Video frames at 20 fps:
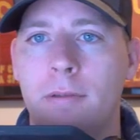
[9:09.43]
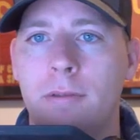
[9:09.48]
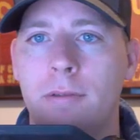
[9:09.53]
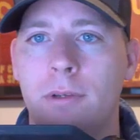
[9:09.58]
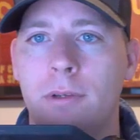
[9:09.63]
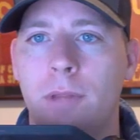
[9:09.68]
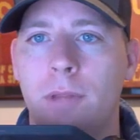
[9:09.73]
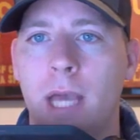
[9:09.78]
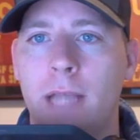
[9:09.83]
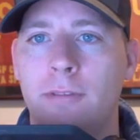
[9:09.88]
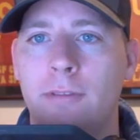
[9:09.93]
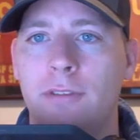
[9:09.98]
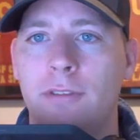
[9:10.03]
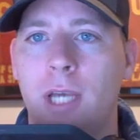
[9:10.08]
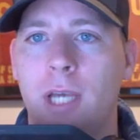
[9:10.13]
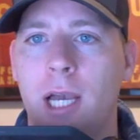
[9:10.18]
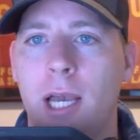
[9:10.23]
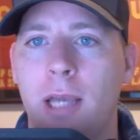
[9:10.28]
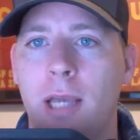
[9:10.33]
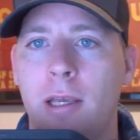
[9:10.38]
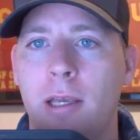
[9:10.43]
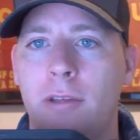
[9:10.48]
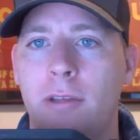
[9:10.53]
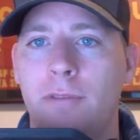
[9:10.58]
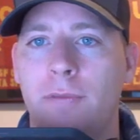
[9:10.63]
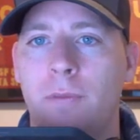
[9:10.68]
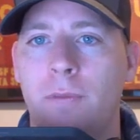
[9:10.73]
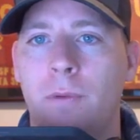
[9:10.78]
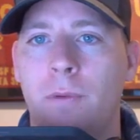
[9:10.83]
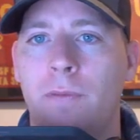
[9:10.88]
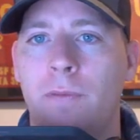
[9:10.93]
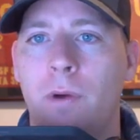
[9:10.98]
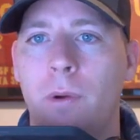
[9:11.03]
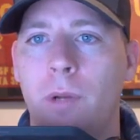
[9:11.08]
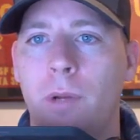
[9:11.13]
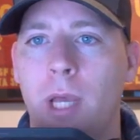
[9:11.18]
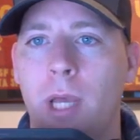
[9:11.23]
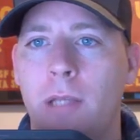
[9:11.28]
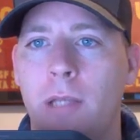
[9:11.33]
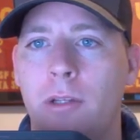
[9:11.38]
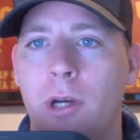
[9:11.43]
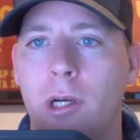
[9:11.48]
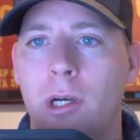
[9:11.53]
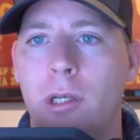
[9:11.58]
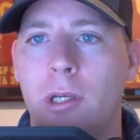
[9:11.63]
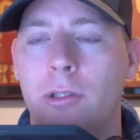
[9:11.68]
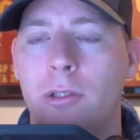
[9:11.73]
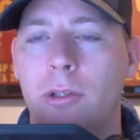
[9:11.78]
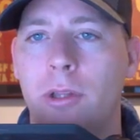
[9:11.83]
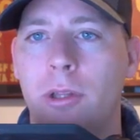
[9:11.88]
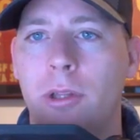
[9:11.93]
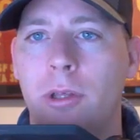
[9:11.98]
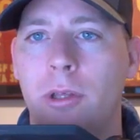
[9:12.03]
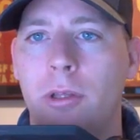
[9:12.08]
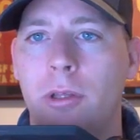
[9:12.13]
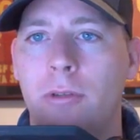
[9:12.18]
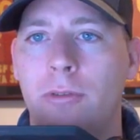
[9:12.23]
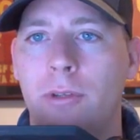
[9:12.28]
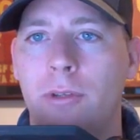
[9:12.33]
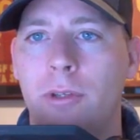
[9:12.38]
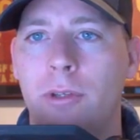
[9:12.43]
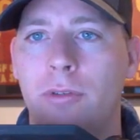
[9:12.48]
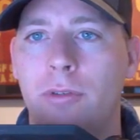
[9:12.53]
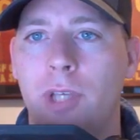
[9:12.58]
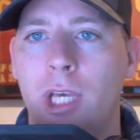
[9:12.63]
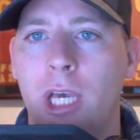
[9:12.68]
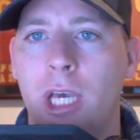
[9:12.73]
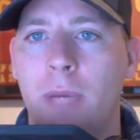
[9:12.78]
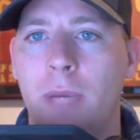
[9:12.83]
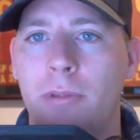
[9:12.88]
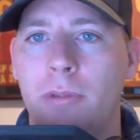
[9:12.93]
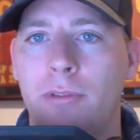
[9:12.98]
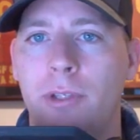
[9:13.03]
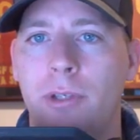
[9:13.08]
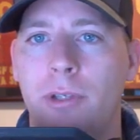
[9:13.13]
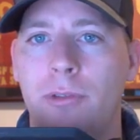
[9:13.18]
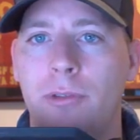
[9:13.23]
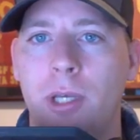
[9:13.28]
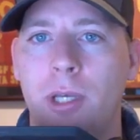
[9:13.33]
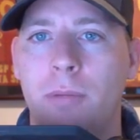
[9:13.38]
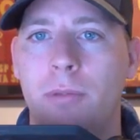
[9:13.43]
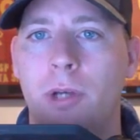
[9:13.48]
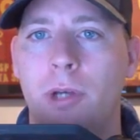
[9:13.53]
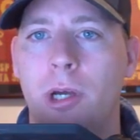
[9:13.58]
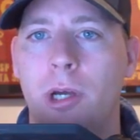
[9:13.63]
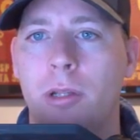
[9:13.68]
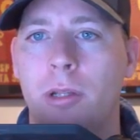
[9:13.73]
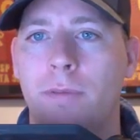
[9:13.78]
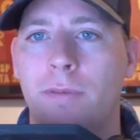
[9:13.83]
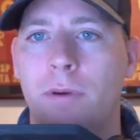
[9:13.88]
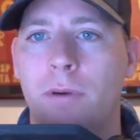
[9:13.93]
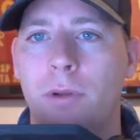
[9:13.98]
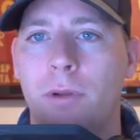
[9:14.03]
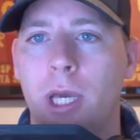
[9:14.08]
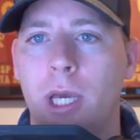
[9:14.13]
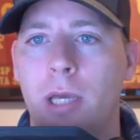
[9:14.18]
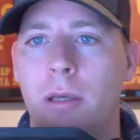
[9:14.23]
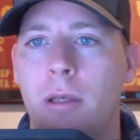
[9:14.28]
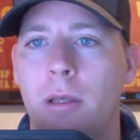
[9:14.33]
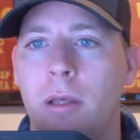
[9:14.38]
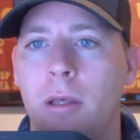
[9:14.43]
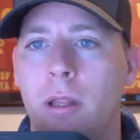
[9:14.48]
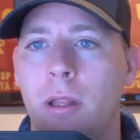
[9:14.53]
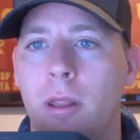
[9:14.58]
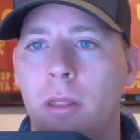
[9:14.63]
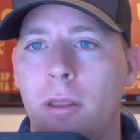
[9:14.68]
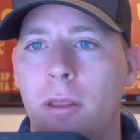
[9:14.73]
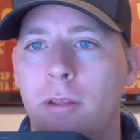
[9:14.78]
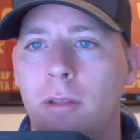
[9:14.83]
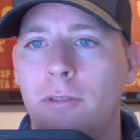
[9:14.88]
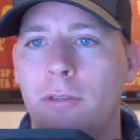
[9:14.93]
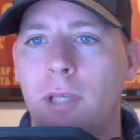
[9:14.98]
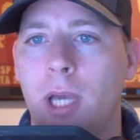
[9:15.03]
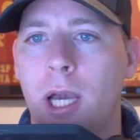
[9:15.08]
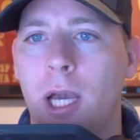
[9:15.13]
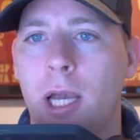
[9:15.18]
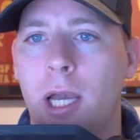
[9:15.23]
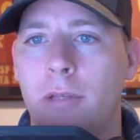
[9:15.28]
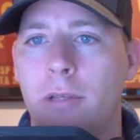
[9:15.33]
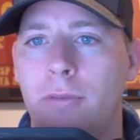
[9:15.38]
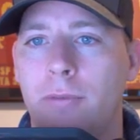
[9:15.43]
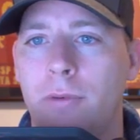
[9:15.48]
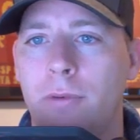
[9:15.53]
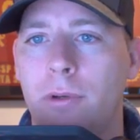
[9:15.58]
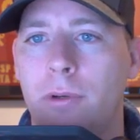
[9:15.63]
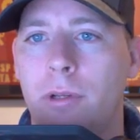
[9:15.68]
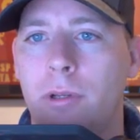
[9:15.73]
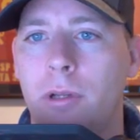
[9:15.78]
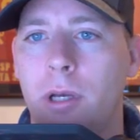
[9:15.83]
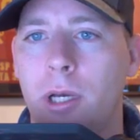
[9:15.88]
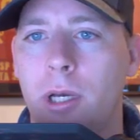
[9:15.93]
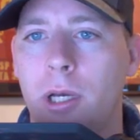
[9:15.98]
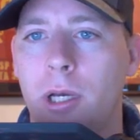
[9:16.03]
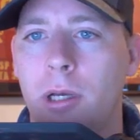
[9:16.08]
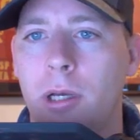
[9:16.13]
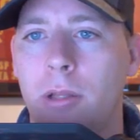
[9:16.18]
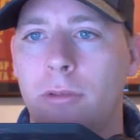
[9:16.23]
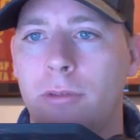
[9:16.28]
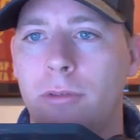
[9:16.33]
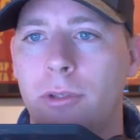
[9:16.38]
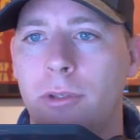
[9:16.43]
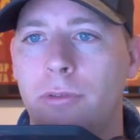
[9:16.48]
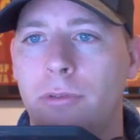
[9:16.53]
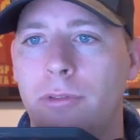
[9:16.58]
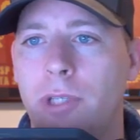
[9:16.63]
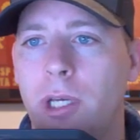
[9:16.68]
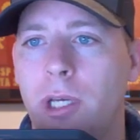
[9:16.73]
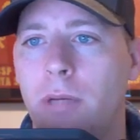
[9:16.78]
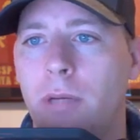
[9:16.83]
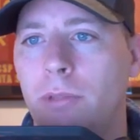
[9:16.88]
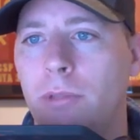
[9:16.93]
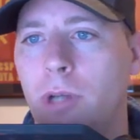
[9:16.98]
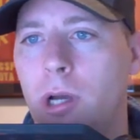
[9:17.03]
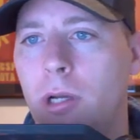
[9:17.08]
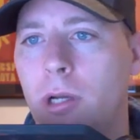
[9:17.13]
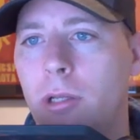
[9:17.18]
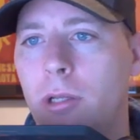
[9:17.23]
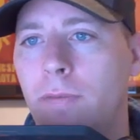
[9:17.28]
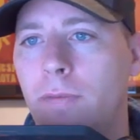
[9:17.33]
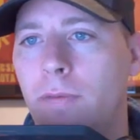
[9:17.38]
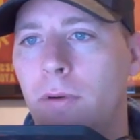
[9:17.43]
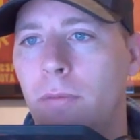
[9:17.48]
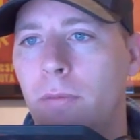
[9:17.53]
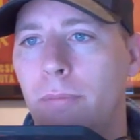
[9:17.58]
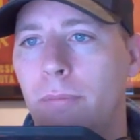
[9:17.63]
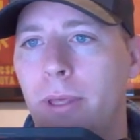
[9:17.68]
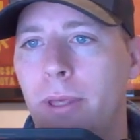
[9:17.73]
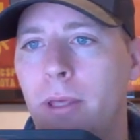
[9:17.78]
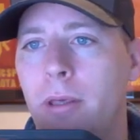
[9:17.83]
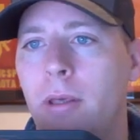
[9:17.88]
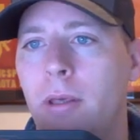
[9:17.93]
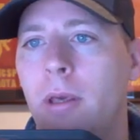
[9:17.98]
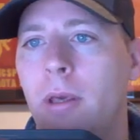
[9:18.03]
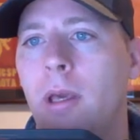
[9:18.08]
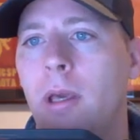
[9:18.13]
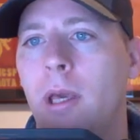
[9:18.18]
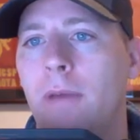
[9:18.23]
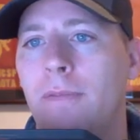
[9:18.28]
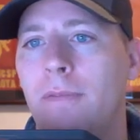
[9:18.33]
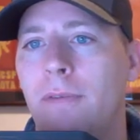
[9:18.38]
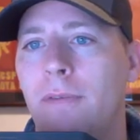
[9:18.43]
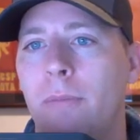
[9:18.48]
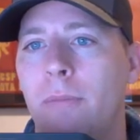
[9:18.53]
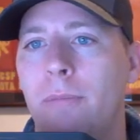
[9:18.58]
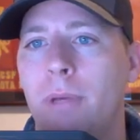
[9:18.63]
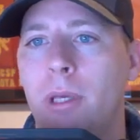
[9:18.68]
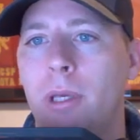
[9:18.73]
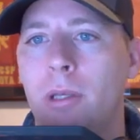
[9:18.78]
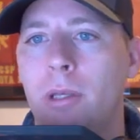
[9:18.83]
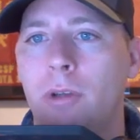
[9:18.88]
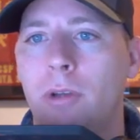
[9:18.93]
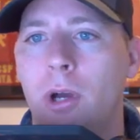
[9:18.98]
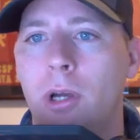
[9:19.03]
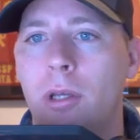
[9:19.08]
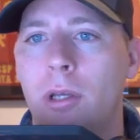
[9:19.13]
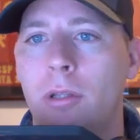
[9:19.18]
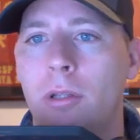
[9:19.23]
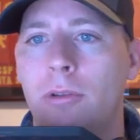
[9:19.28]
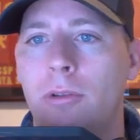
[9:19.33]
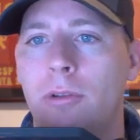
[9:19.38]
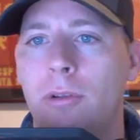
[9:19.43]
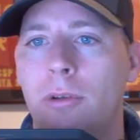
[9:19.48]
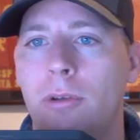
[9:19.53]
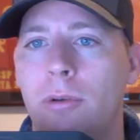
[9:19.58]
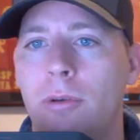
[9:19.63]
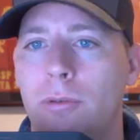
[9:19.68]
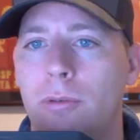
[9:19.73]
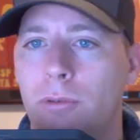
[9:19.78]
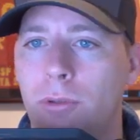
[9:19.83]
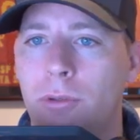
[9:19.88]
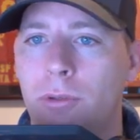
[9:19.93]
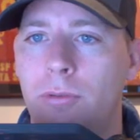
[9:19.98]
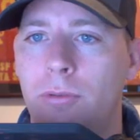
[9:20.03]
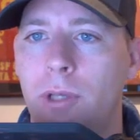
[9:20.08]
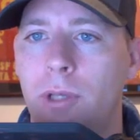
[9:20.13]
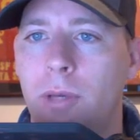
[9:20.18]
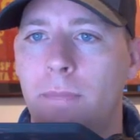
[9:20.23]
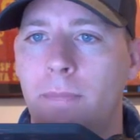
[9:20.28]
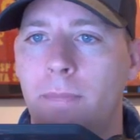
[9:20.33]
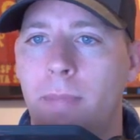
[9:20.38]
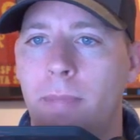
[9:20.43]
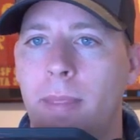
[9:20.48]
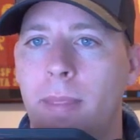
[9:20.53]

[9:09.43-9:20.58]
So that CI is for phone A talking to the CUCM and CUCM talking to phone A. This CI is for CUCM talking to phone B and phone B talking to CUCM.